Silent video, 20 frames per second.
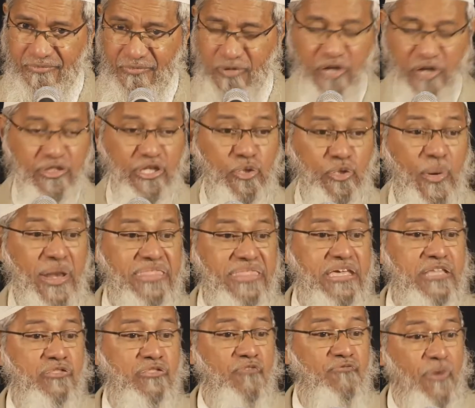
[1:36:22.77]
on the
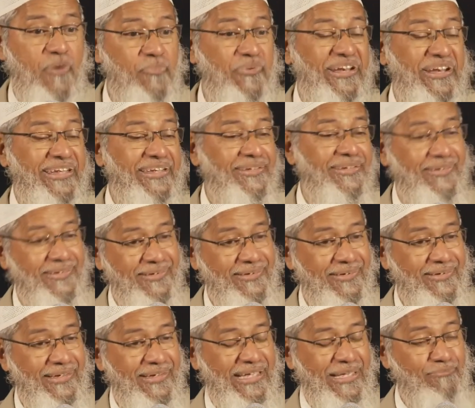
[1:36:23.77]
26th of February,
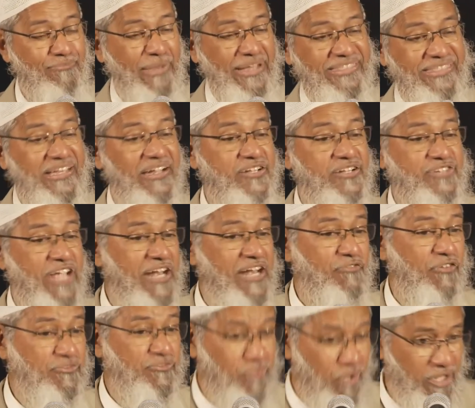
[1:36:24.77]
my third child
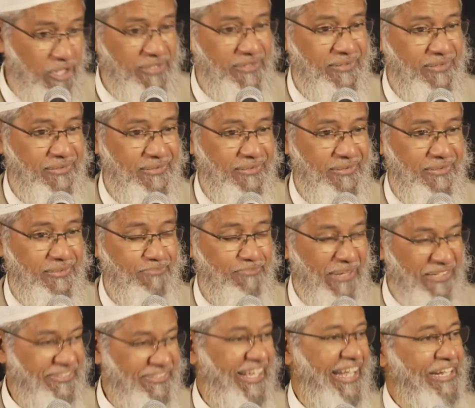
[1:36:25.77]
was born,
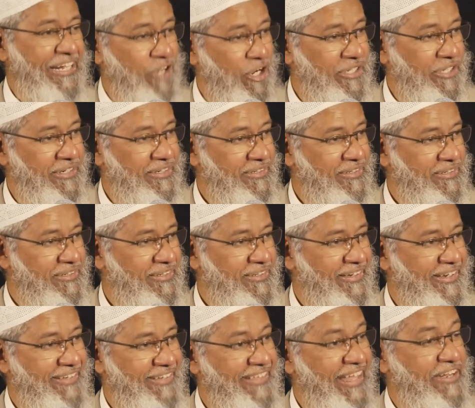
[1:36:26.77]
my second daughter,
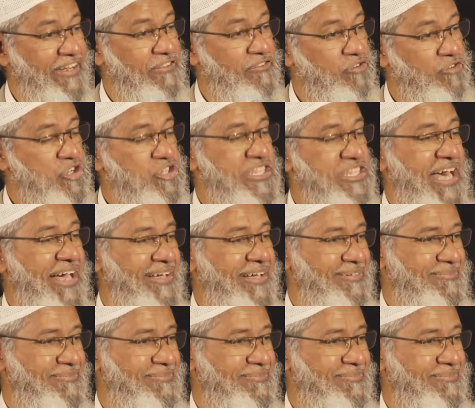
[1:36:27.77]
that is Rushda.